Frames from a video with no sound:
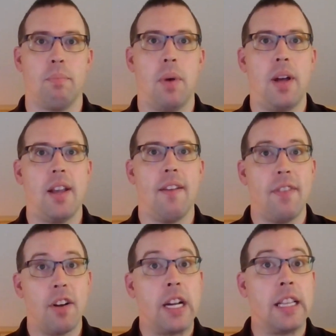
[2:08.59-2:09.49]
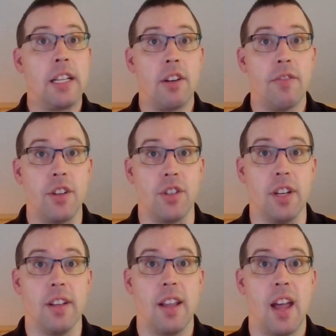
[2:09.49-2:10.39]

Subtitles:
but a very clear vision,